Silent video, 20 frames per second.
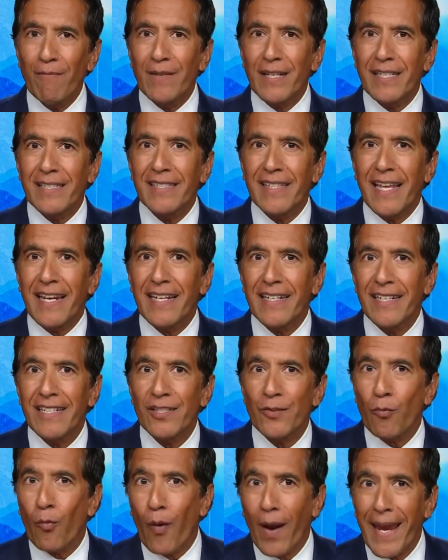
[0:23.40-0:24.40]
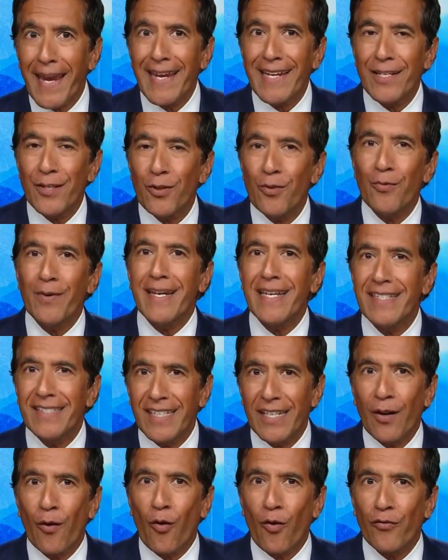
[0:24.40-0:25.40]
is that it is way too
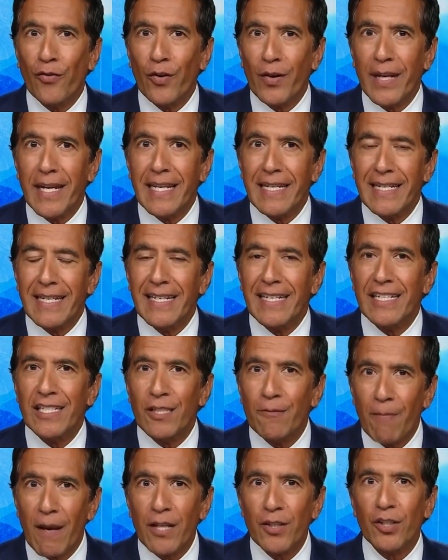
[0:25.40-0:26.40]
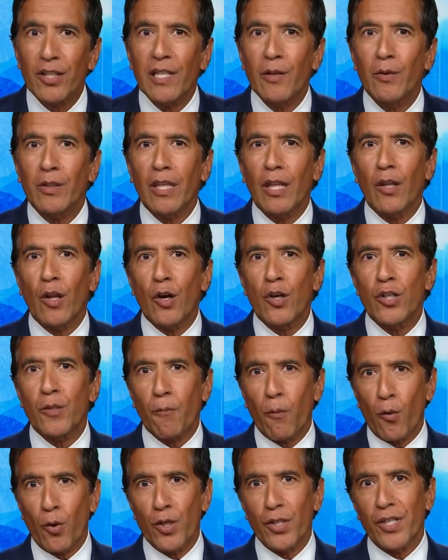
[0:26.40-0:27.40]
easy to overeat, especially with the large
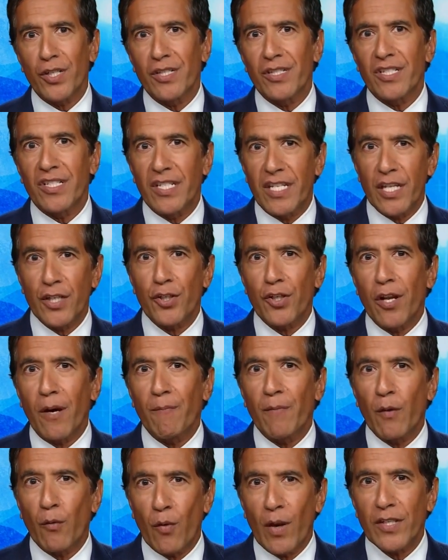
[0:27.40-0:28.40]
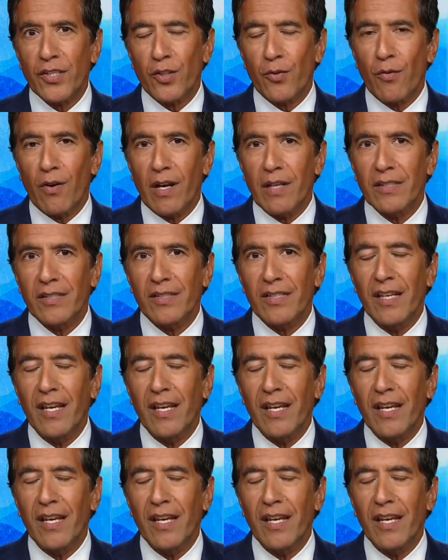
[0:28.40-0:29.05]
portions dished up at restaurants.